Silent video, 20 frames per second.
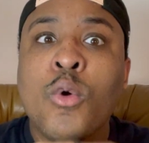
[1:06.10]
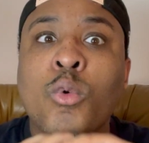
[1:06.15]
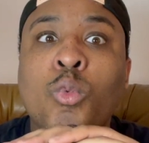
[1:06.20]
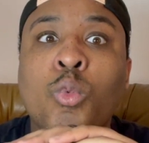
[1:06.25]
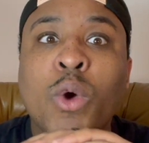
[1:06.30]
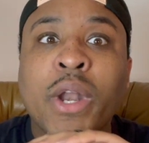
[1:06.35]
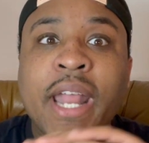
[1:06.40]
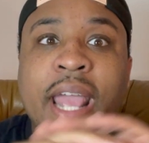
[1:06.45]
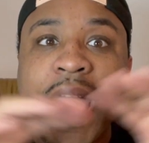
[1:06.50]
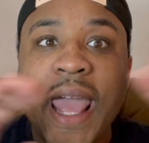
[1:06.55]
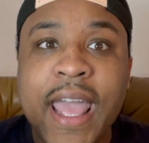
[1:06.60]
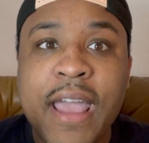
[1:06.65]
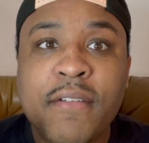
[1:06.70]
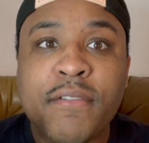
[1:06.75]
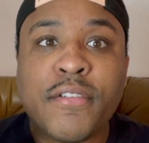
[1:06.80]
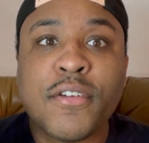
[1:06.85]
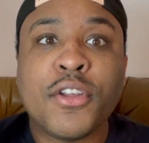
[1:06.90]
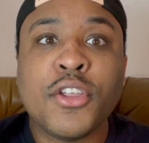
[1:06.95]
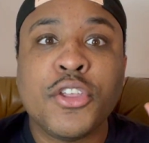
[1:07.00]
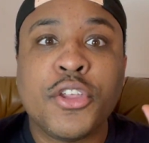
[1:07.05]

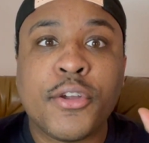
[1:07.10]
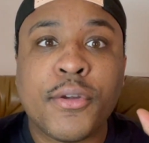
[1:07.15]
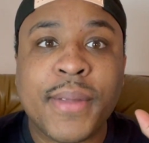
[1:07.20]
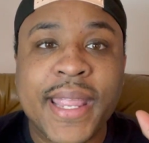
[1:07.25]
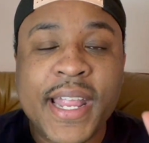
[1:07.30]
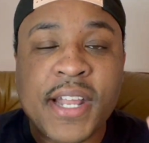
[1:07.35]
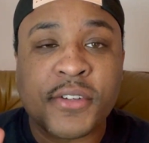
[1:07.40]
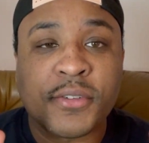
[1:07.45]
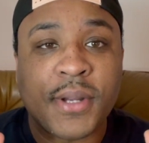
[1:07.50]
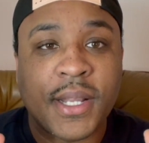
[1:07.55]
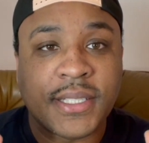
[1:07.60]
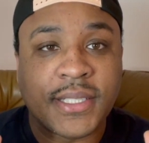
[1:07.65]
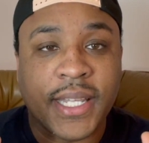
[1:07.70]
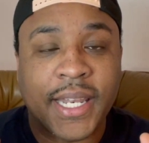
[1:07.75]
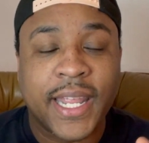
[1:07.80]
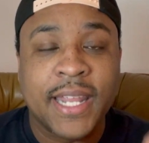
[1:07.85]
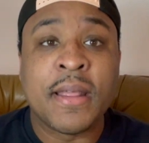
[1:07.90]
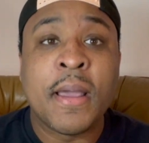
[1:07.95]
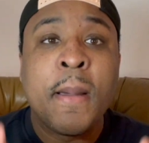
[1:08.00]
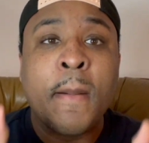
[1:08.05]
whatever you're interested
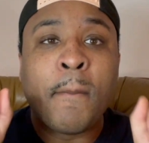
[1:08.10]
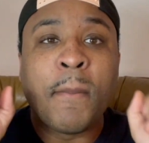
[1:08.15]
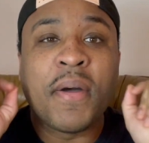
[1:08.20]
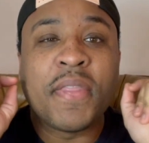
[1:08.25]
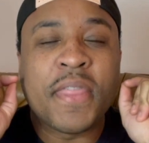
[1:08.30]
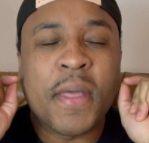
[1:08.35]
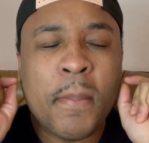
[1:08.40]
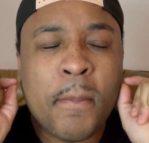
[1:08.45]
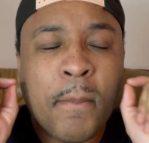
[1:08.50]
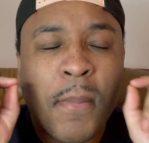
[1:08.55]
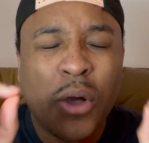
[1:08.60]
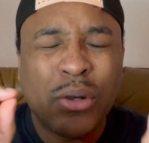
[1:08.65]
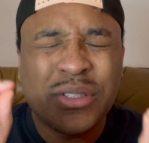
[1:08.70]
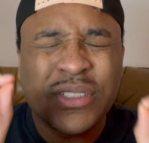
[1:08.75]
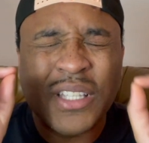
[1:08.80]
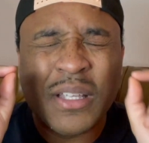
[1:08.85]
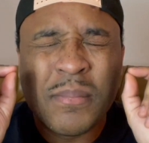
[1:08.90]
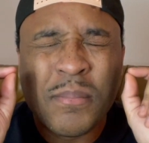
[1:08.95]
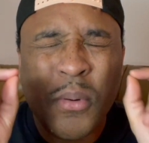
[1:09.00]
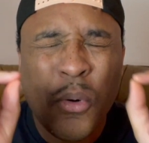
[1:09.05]
in. But the
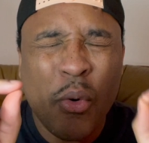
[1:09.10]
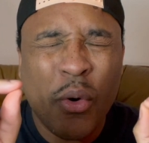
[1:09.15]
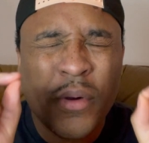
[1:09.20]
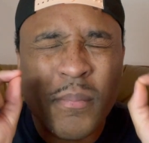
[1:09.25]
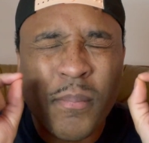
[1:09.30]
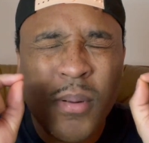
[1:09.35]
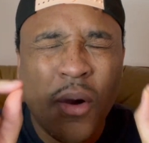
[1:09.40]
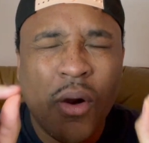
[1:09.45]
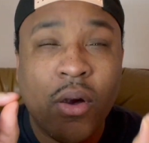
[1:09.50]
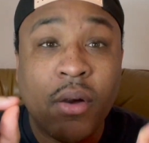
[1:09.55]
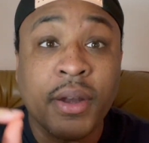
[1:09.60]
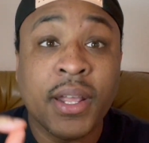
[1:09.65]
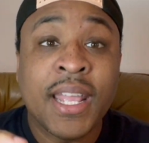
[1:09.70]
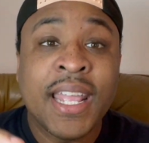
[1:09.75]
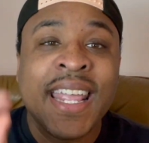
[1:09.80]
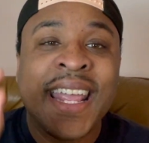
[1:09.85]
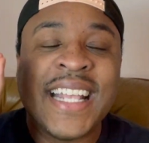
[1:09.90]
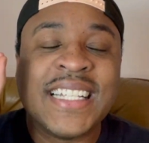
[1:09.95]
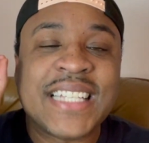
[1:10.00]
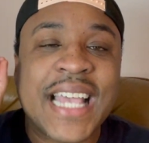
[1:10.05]
most important part
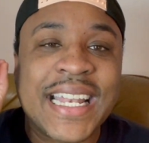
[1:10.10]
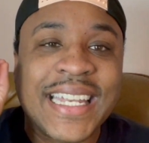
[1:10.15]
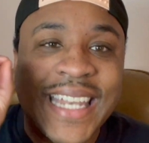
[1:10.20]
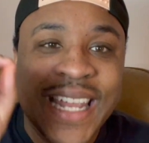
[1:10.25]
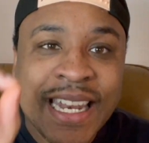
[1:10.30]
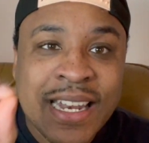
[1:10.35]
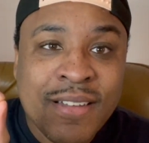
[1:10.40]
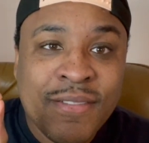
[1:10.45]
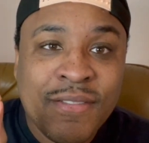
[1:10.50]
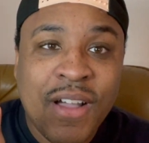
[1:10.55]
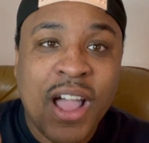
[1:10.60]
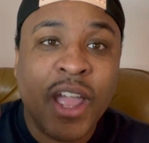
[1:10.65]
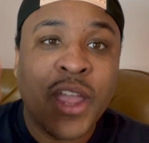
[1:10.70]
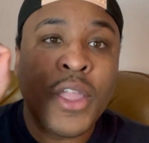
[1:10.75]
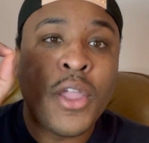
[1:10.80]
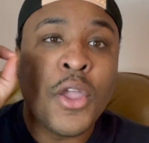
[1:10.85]
is identify